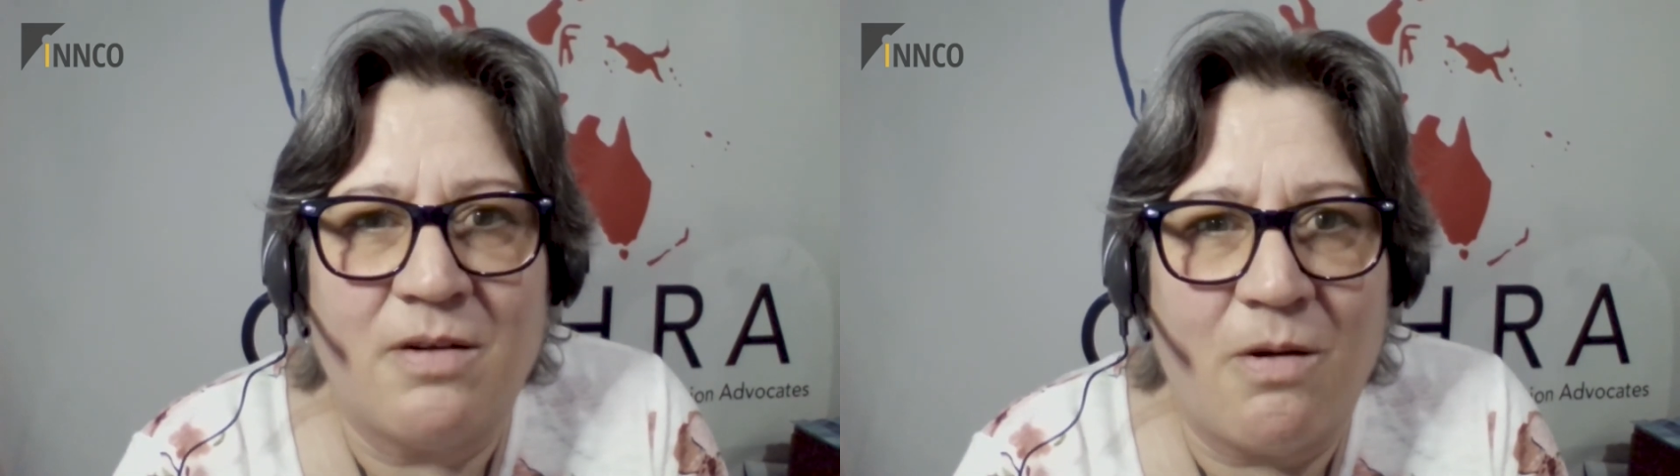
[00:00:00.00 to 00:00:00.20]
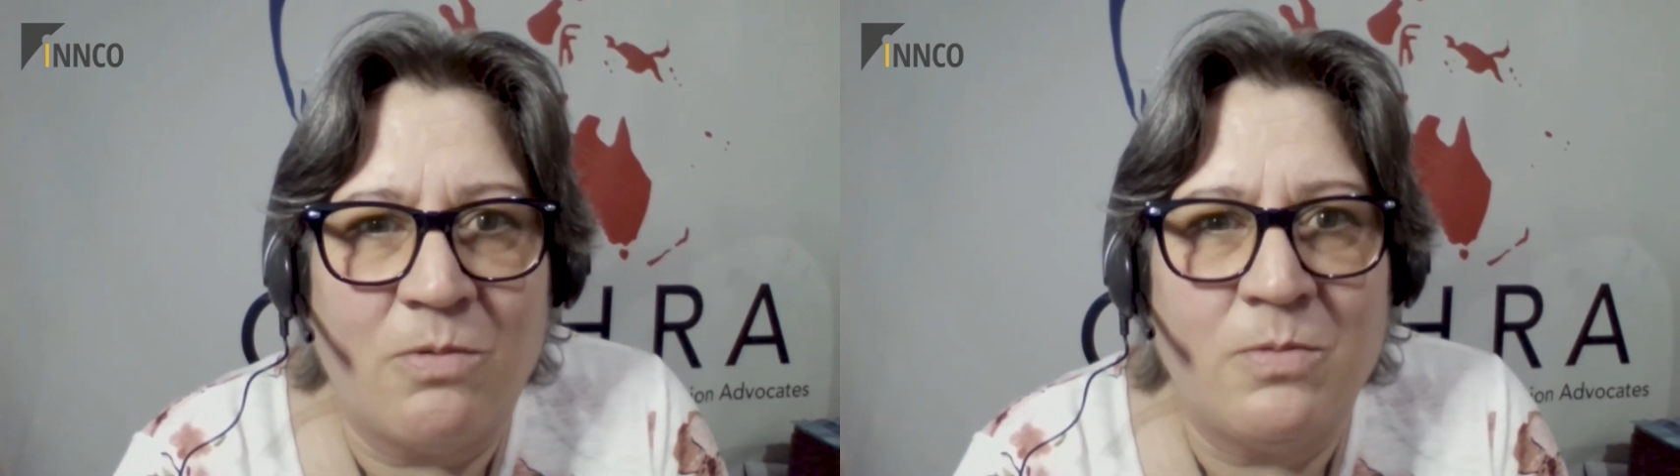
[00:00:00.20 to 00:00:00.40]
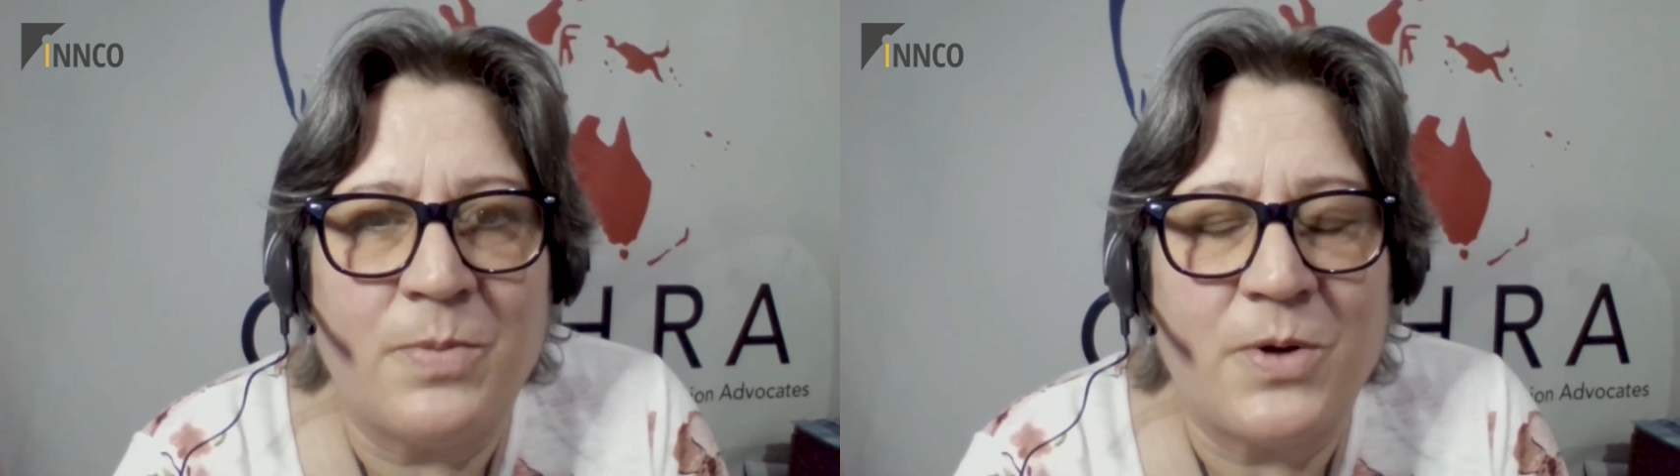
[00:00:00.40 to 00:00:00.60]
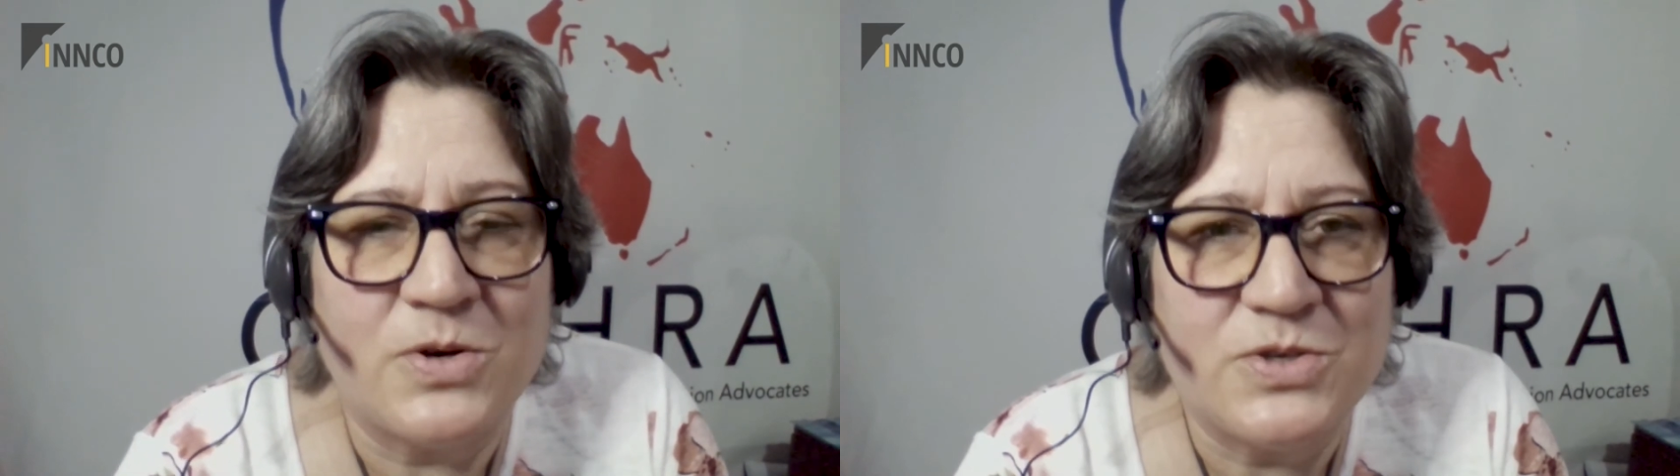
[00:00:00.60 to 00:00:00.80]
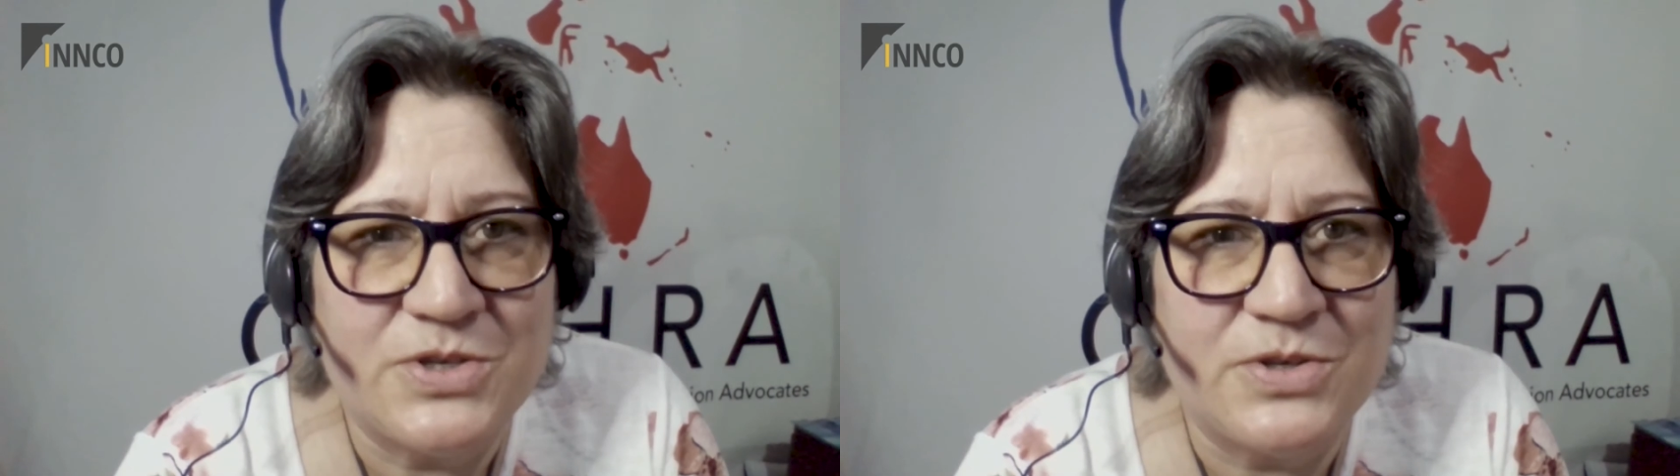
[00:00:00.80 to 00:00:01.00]
own
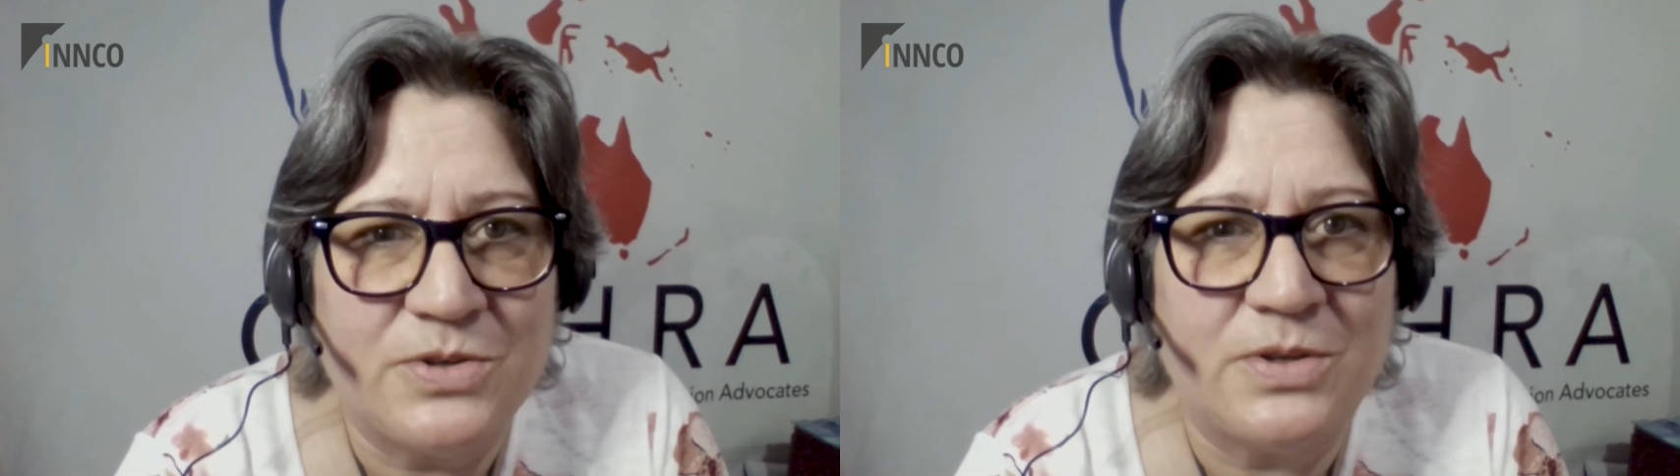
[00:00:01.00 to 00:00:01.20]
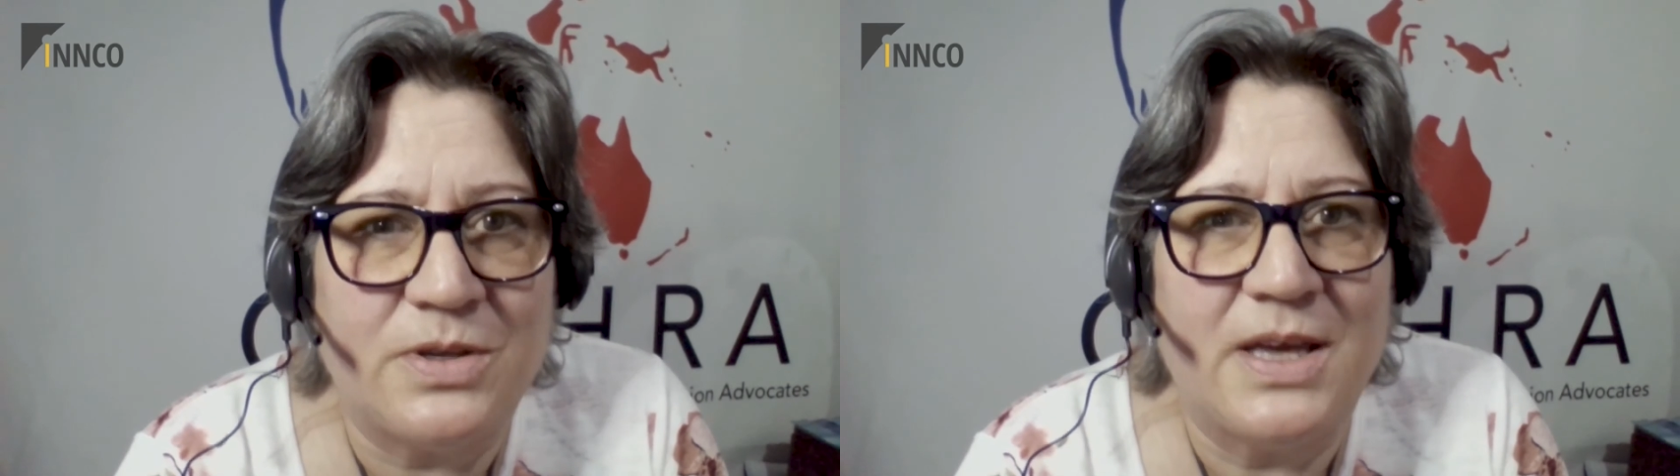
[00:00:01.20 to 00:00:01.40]
personal